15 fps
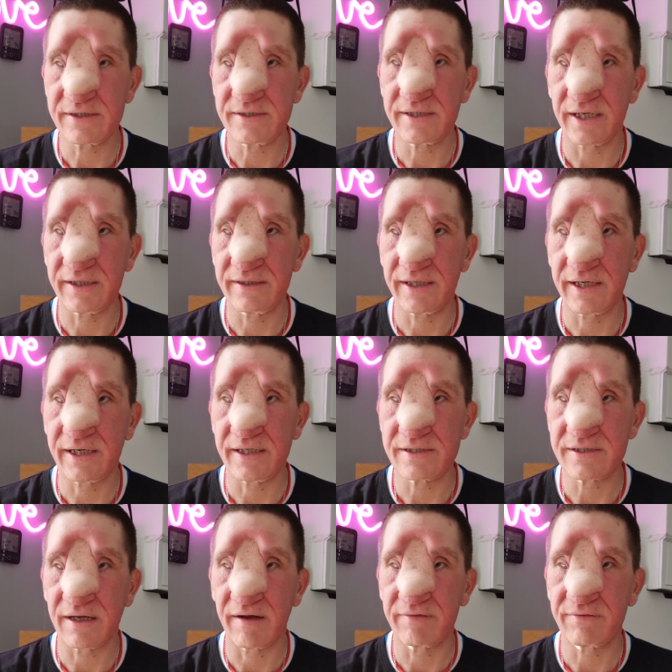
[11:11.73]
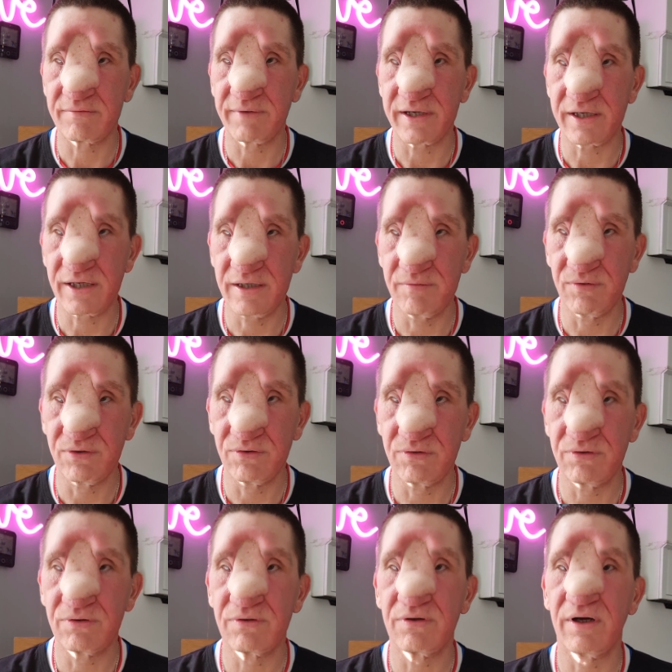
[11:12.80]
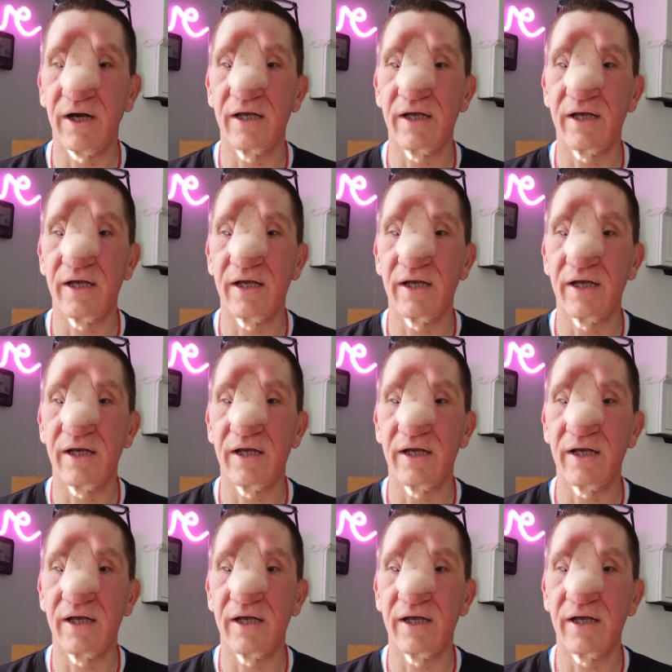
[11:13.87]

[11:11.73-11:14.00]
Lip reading: to 10 days after my chemo.